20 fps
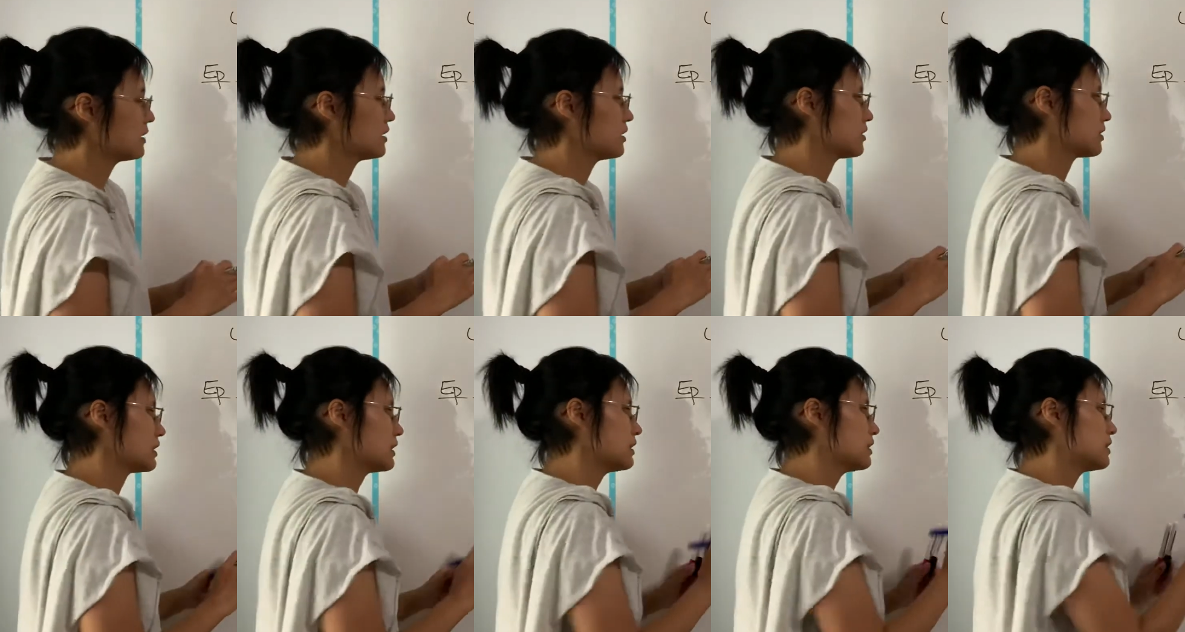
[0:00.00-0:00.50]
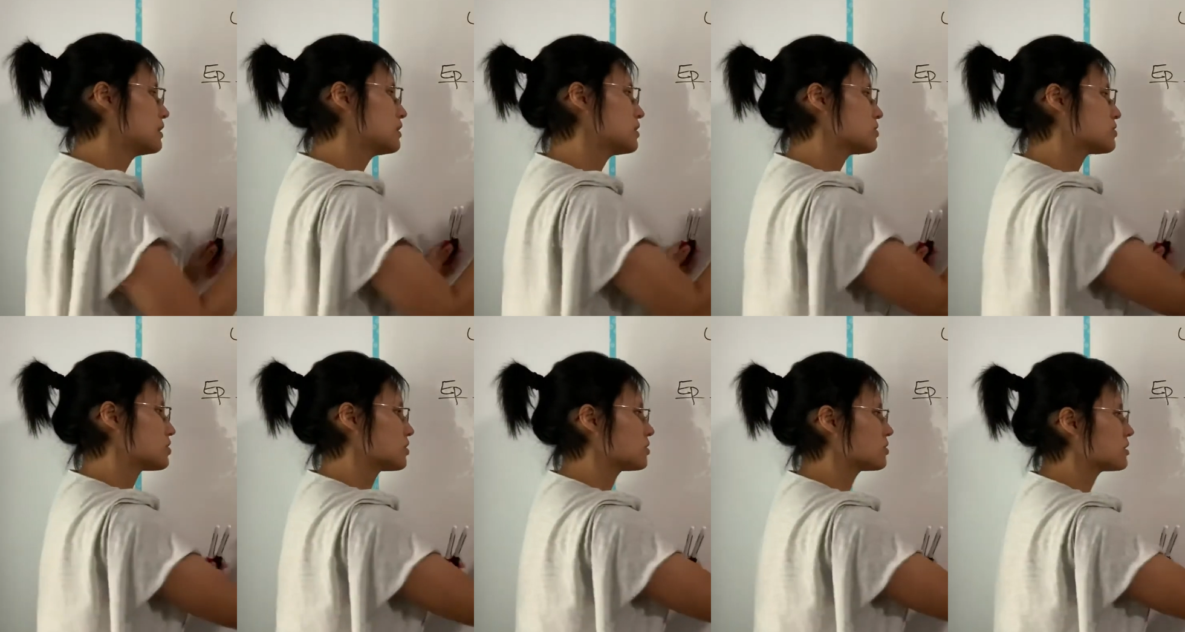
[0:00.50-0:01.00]
Okay,
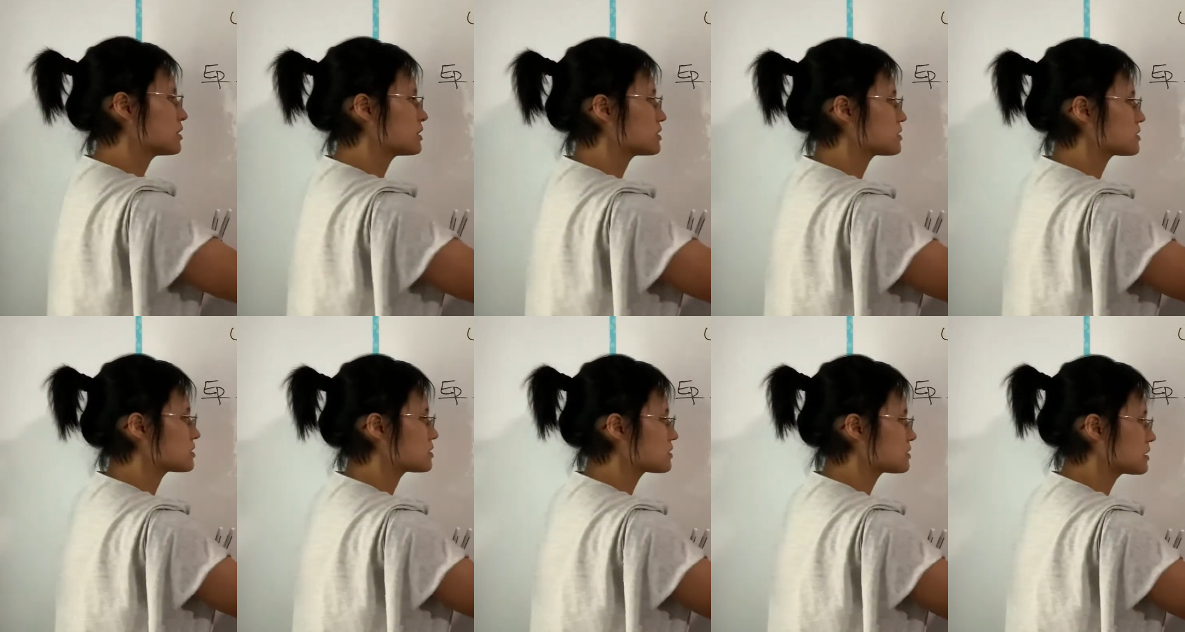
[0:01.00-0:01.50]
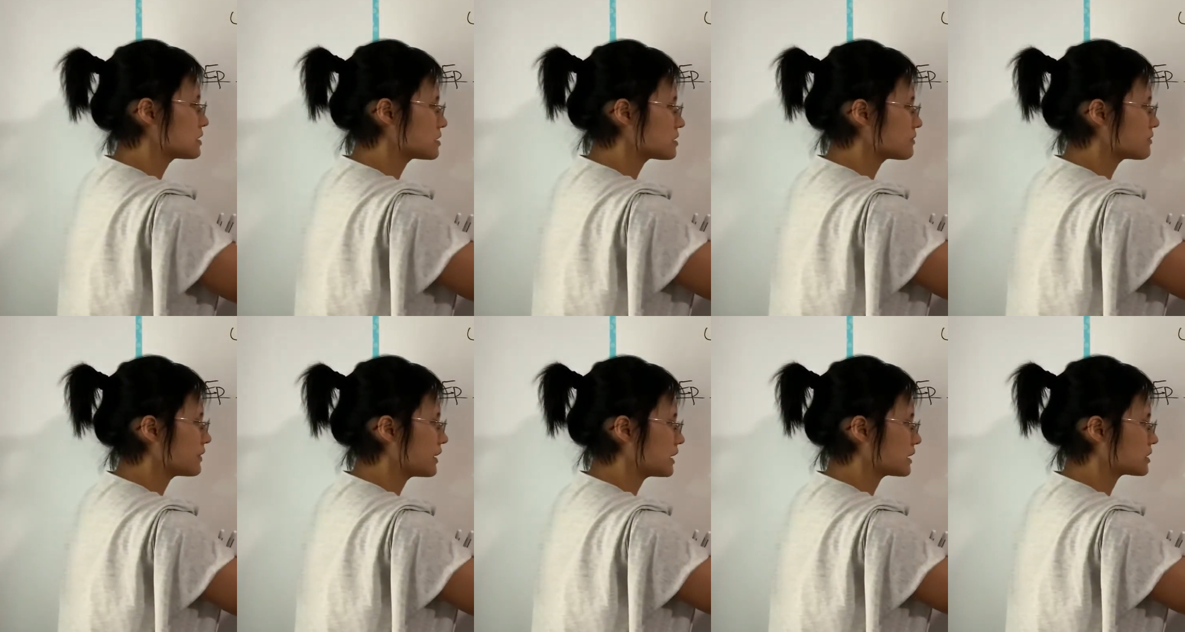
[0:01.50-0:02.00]
so this
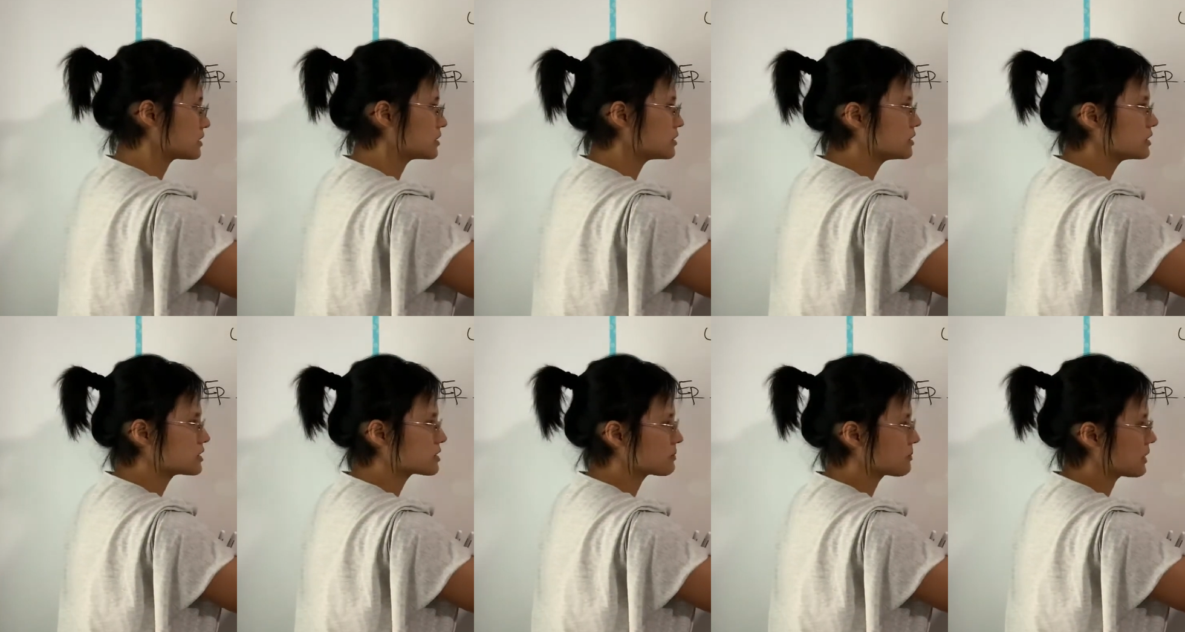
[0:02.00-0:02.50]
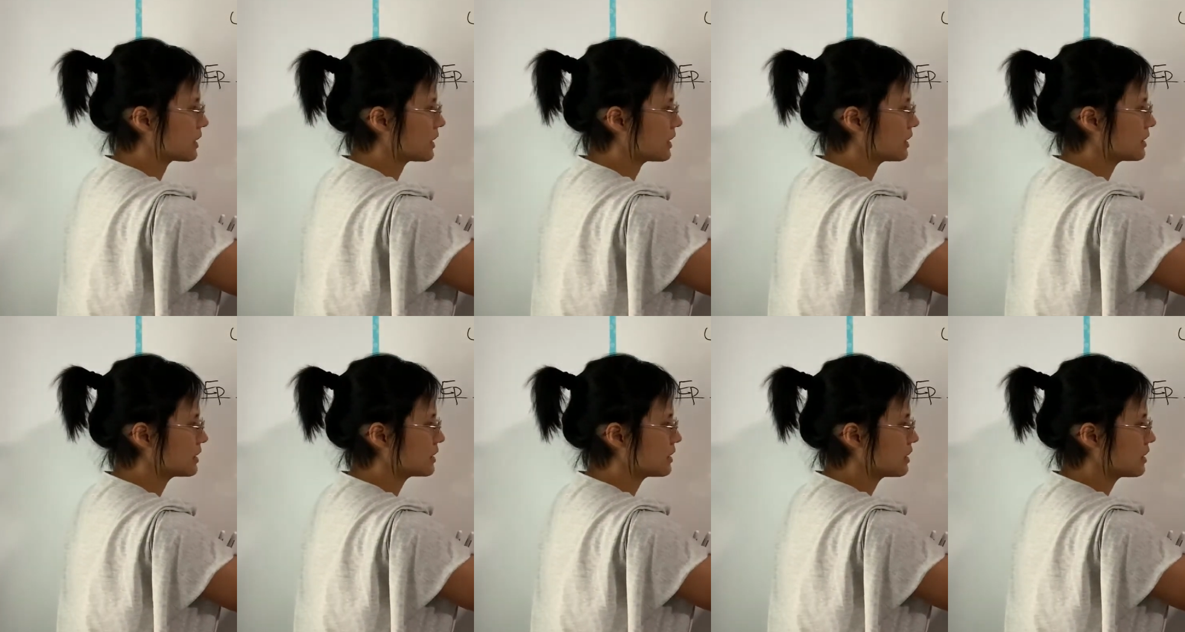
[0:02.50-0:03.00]
vector is
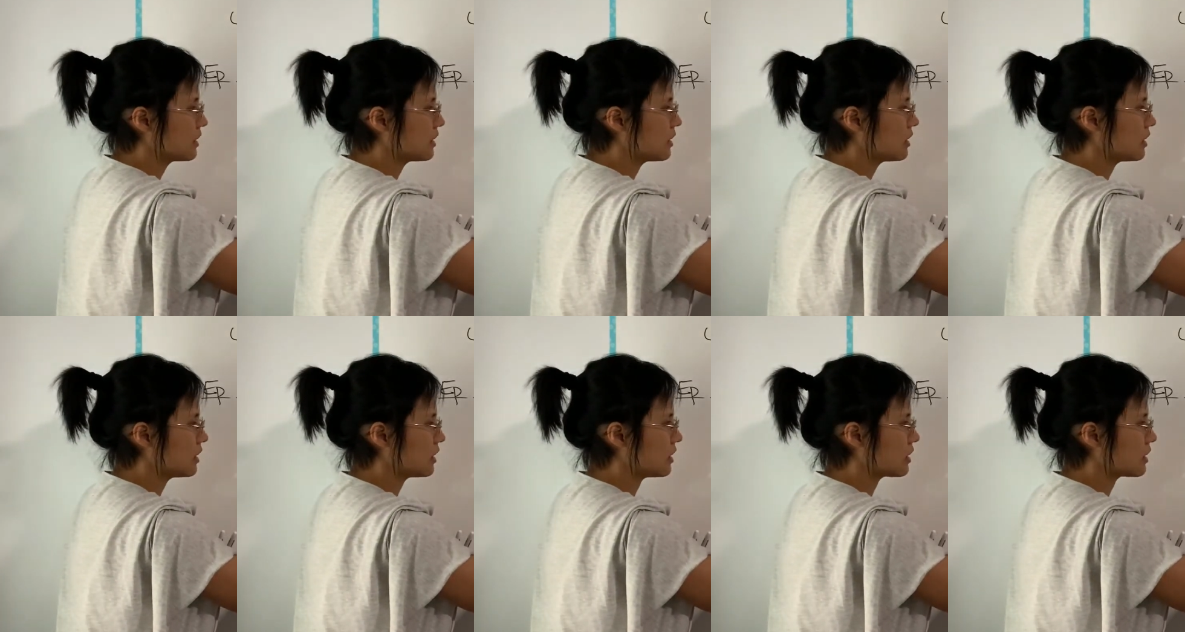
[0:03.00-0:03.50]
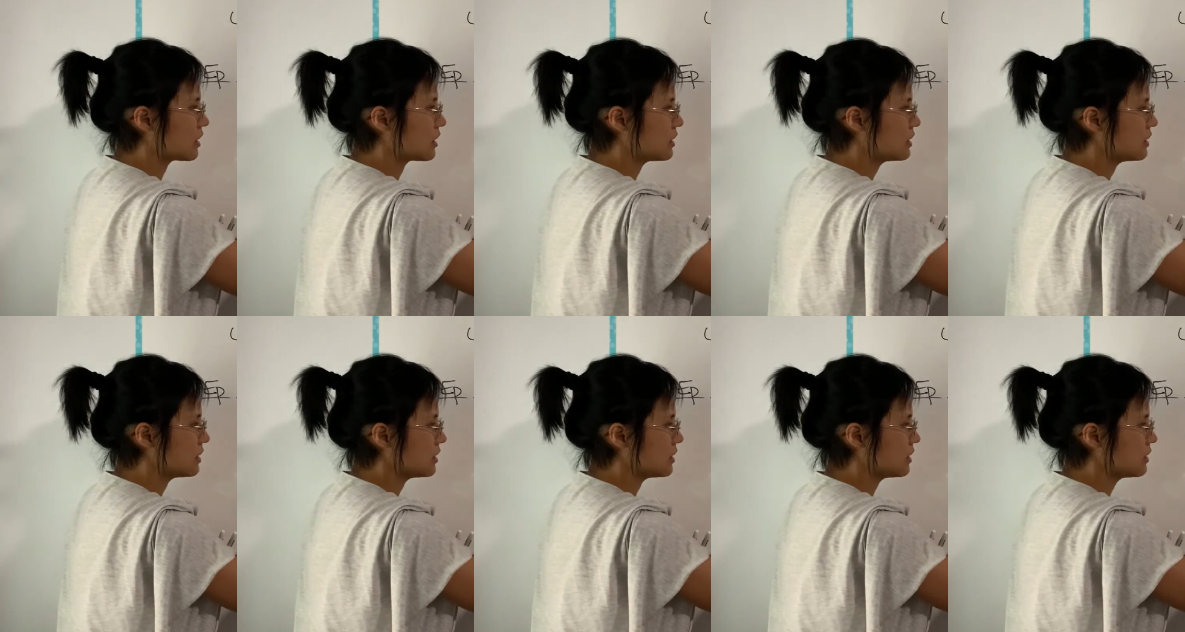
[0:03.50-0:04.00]
my r
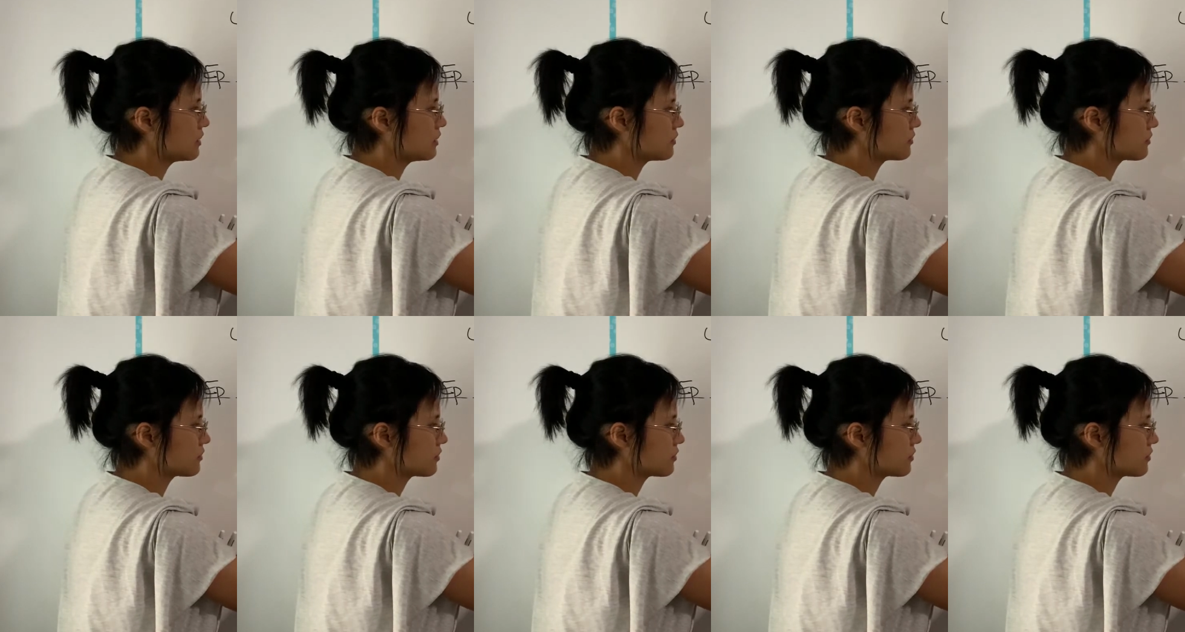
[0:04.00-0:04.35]
of